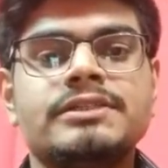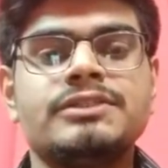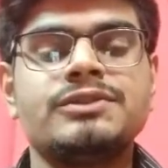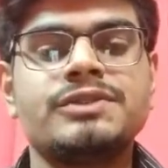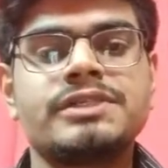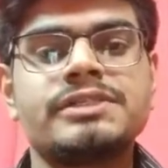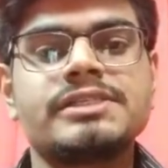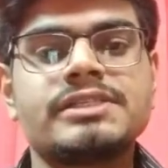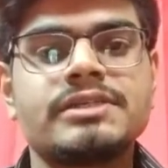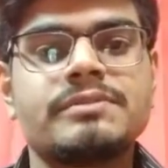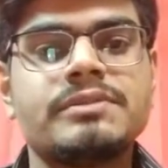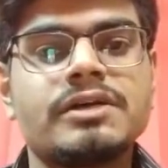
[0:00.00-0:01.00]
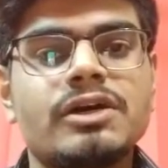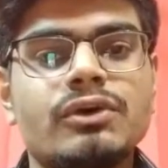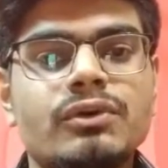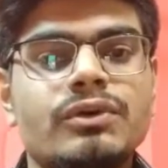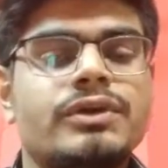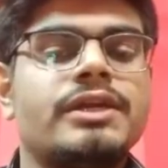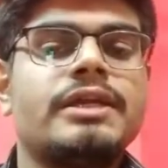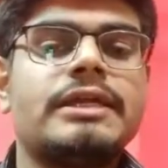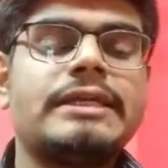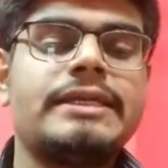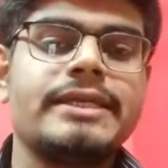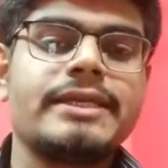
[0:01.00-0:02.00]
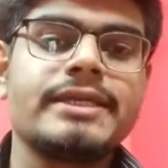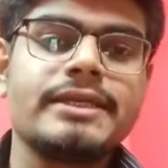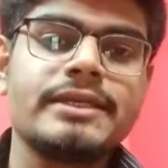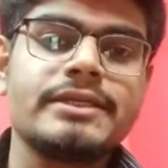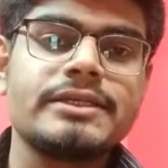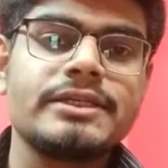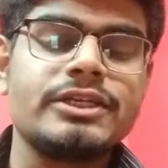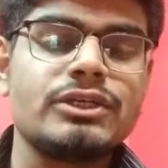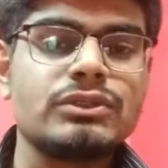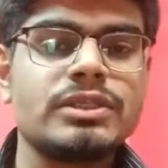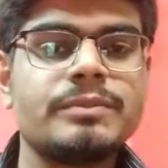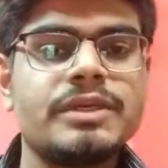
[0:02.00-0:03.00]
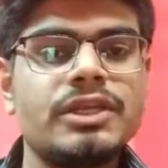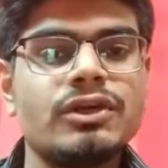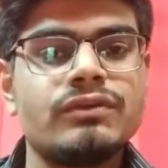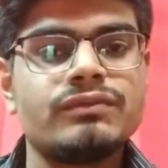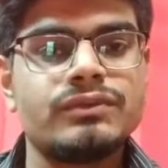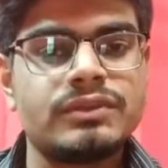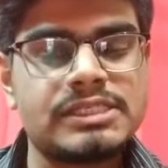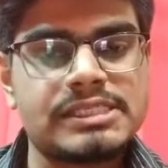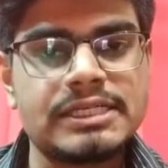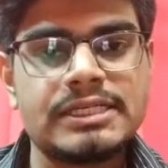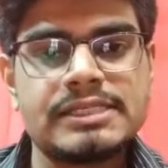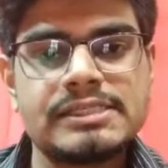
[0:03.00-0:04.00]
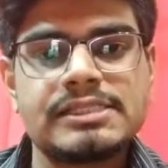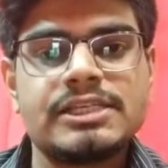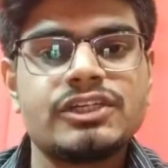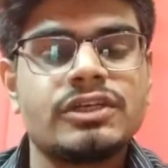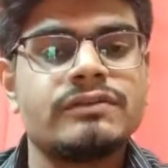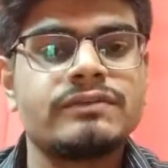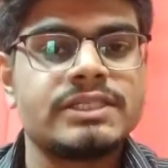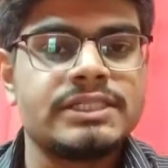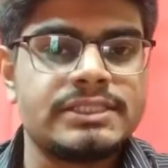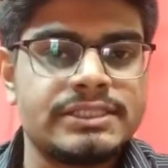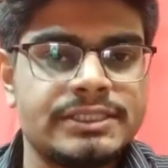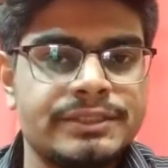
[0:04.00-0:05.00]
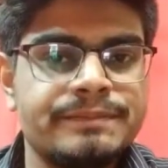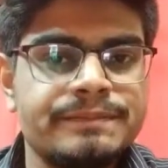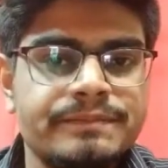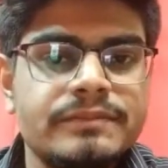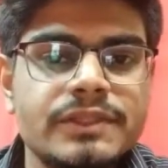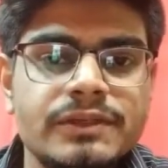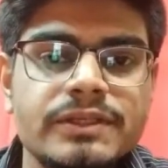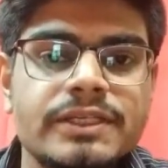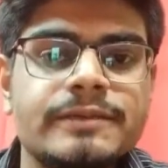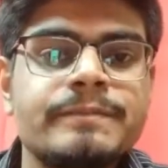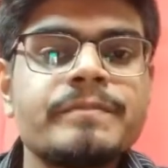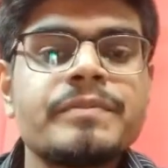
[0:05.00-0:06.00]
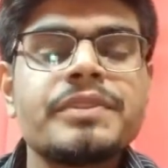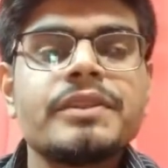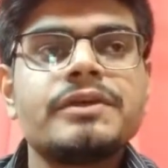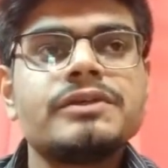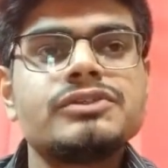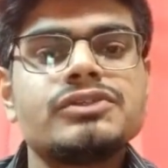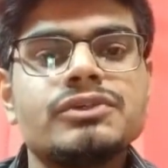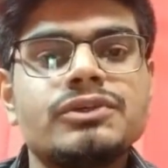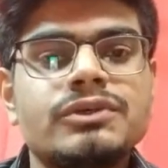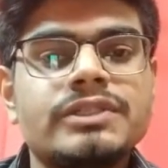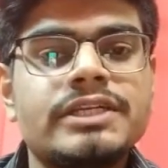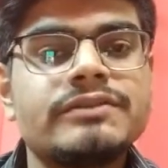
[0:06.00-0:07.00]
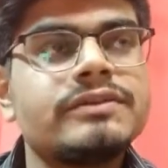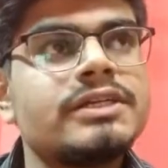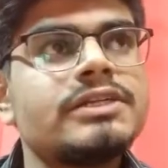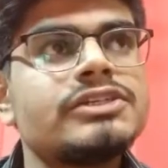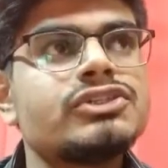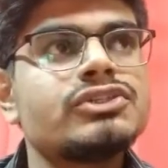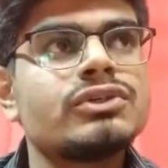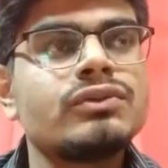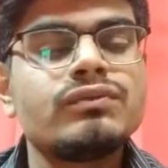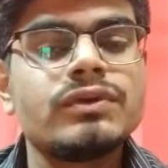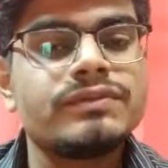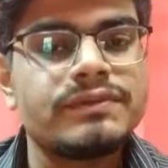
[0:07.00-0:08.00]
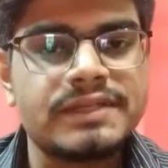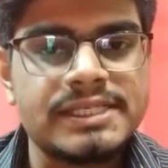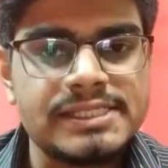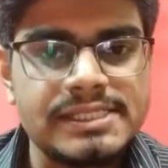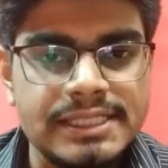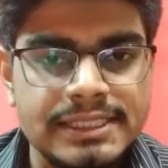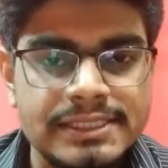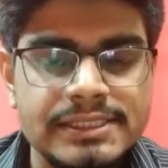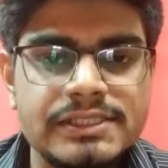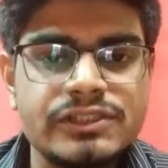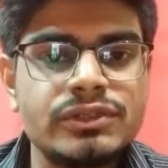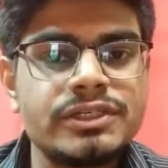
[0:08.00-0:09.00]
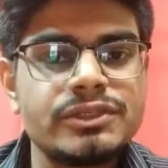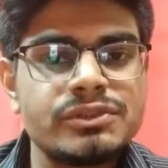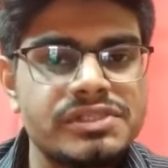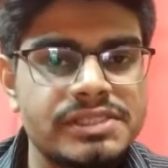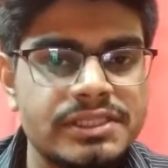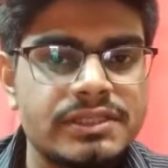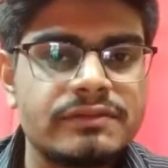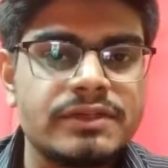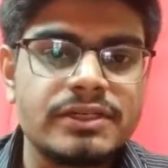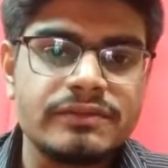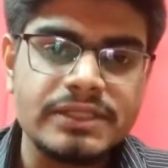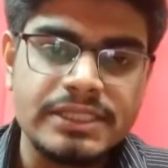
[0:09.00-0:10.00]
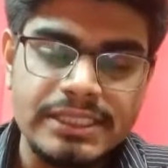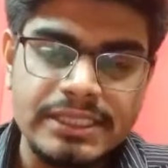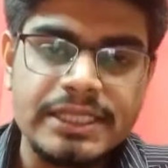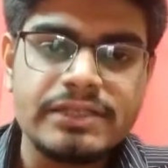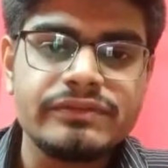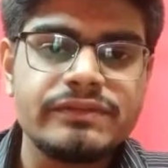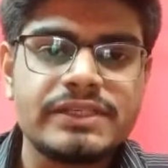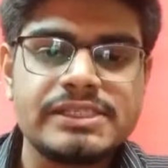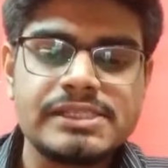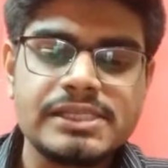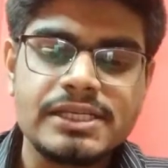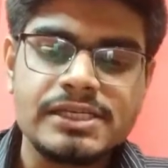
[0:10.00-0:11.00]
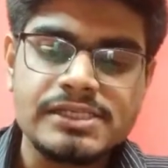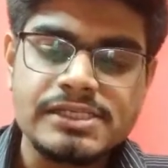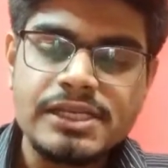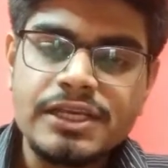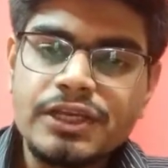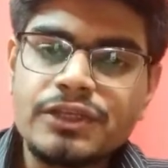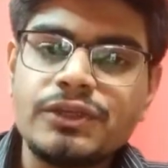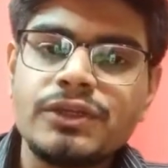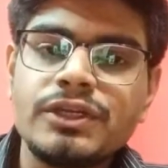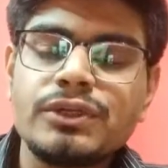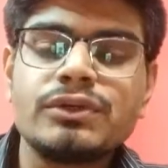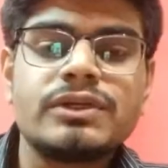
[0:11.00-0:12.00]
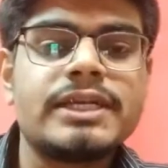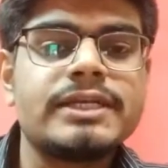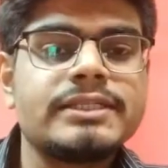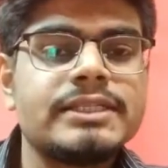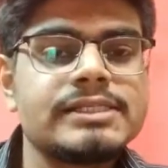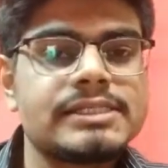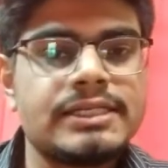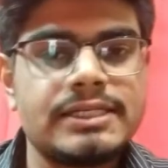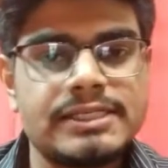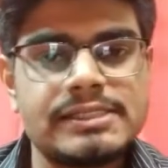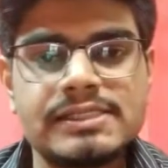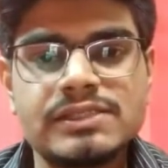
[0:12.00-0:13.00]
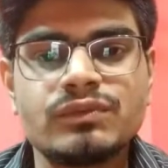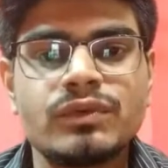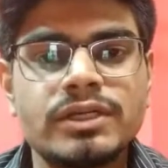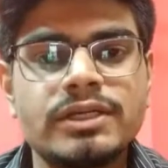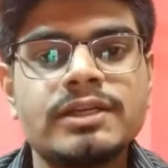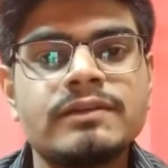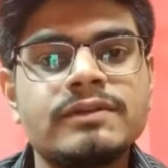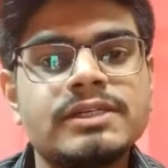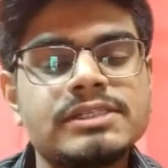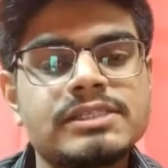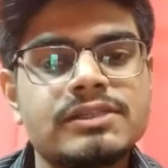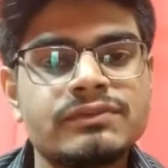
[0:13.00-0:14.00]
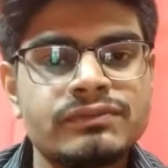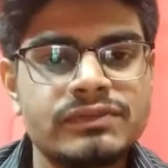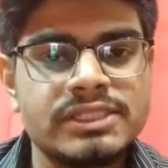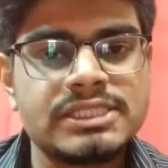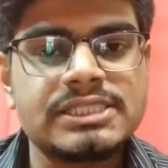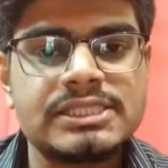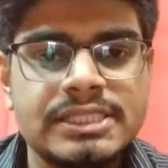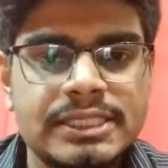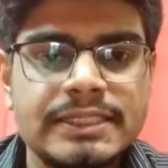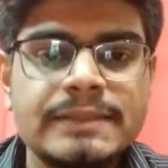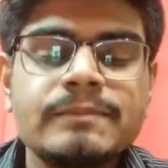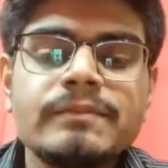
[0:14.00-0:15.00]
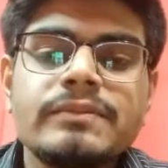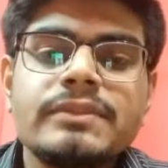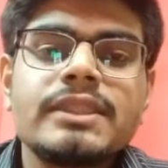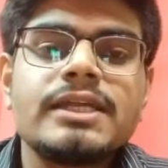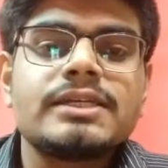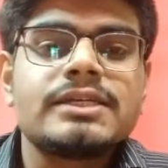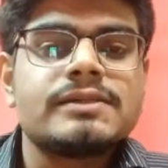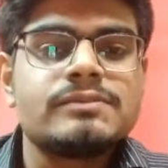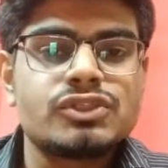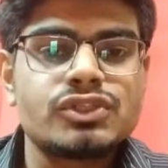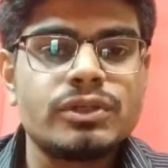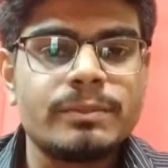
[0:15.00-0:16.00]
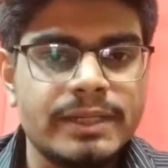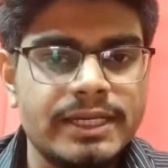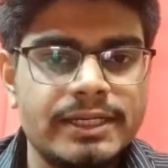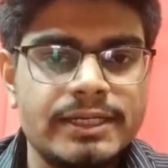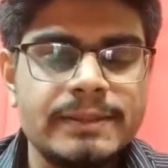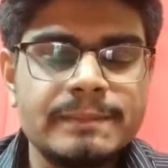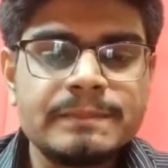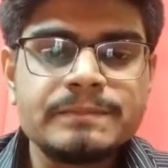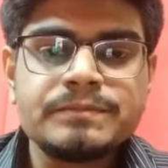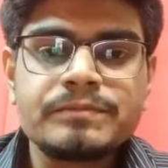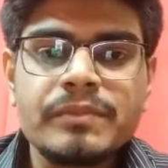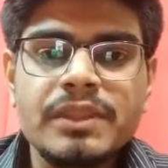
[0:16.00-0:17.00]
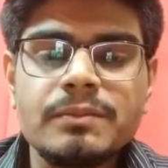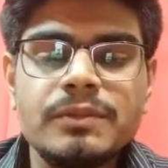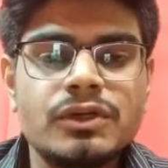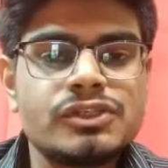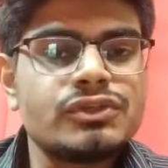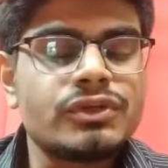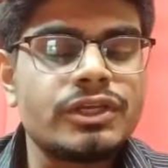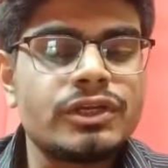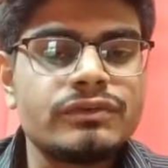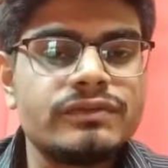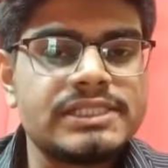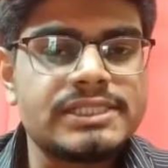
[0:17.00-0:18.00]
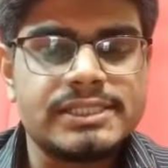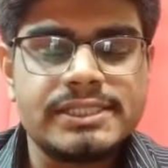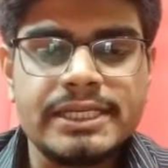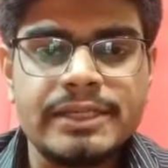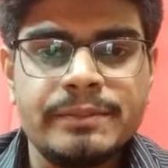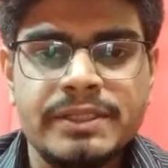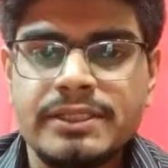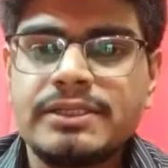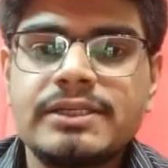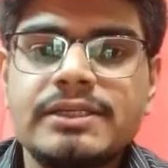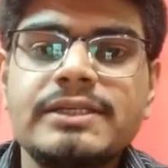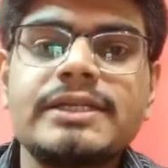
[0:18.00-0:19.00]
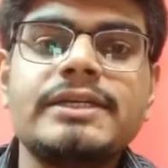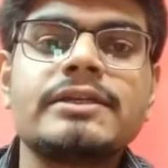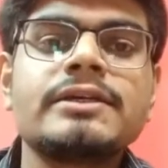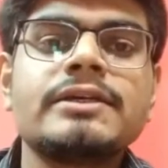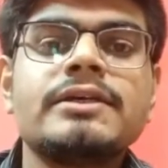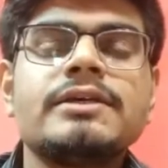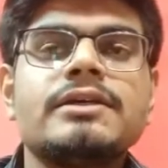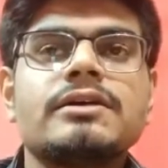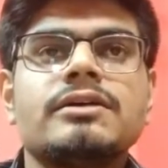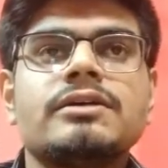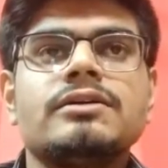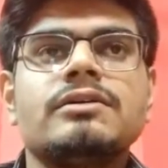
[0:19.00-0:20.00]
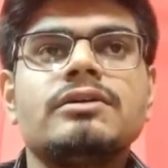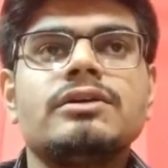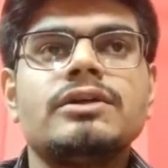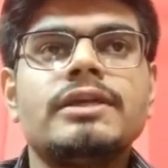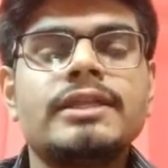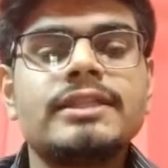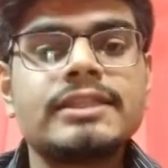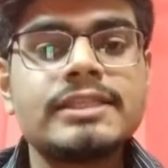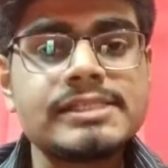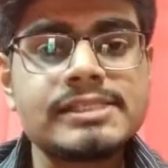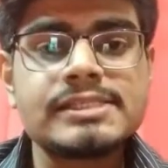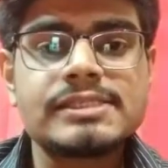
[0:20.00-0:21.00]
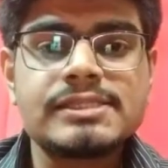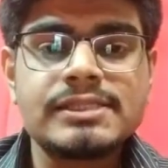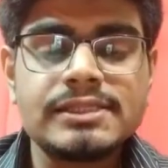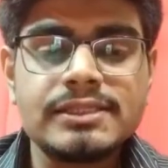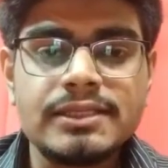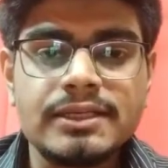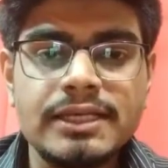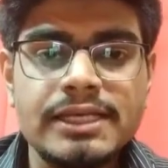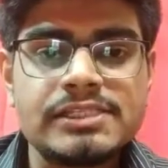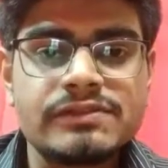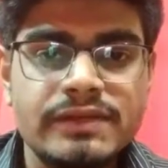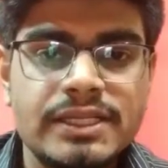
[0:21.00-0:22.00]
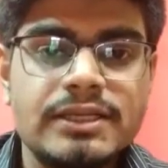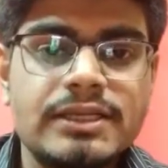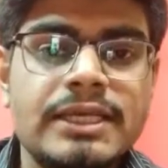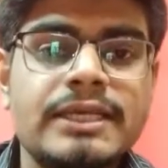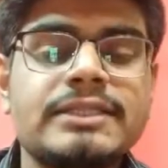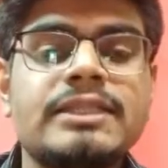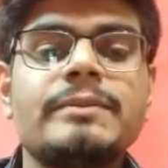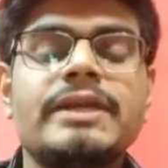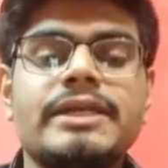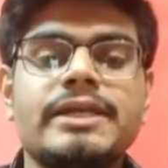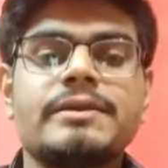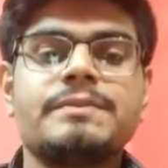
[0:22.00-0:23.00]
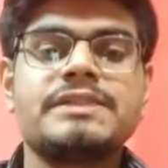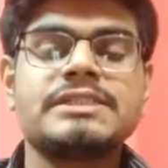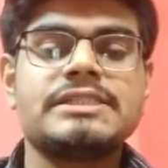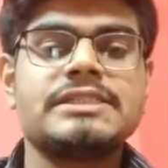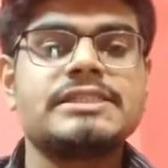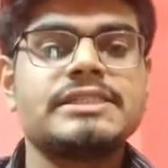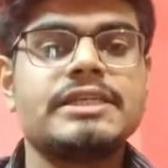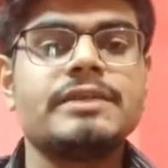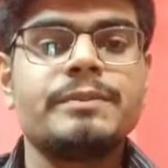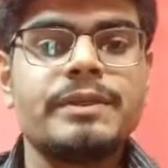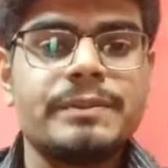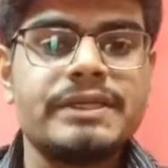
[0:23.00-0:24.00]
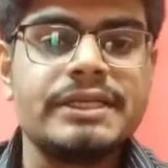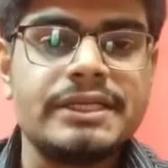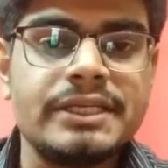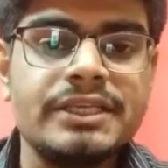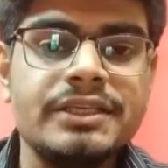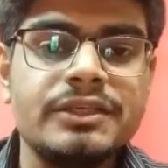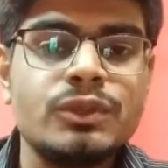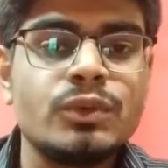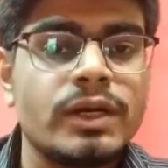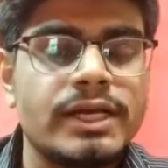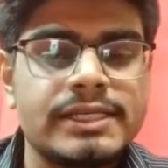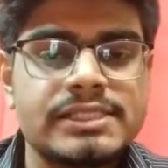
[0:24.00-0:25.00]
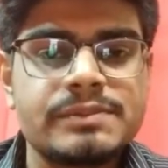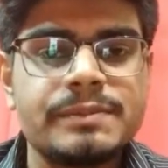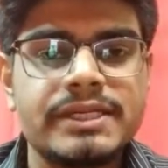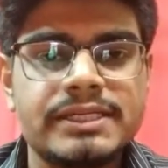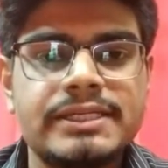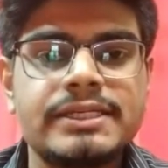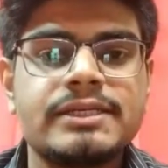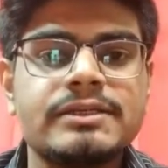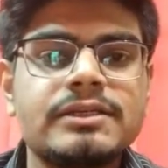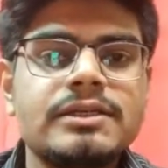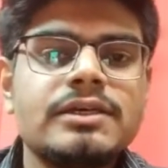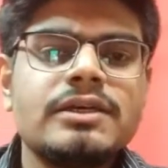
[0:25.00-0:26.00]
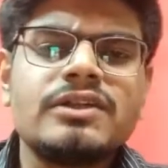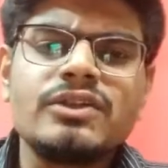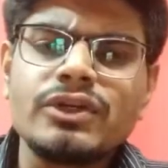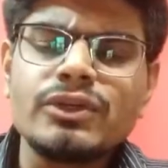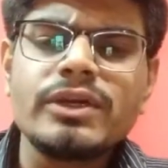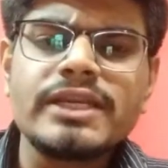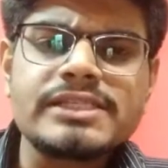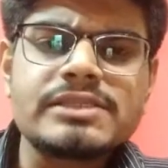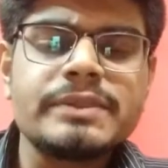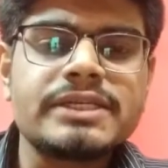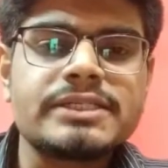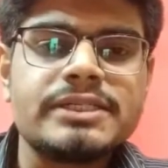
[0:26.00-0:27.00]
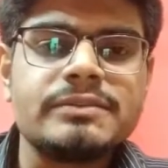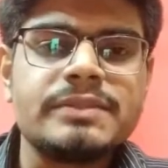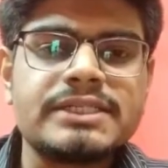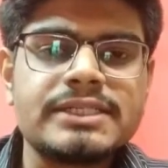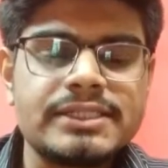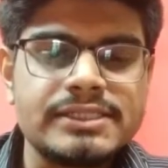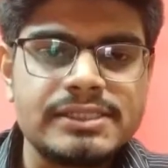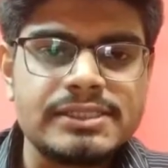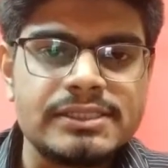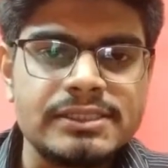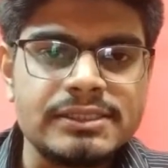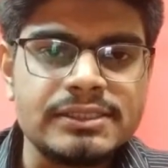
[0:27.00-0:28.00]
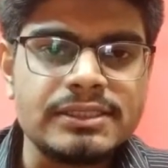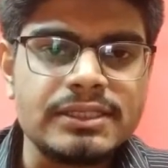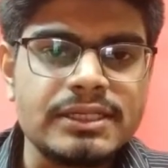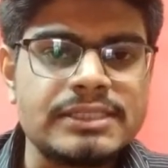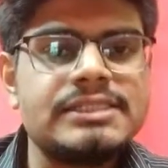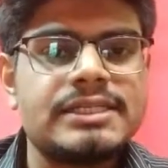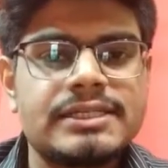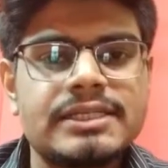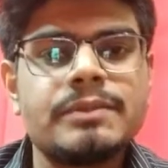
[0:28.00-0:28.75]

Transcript: you are somehow taking it into the meaning of the sentence that you have created. Okay, so that word is shown for 15 seconds. You need to see the word. Within that 15 seconds you need to write the sentence, whatever is the first thing that comes to your mind, because you cannot waste time here, right? In this as well, like thematic appreciation and PPDT, you are expected, not you are expected, but it is a general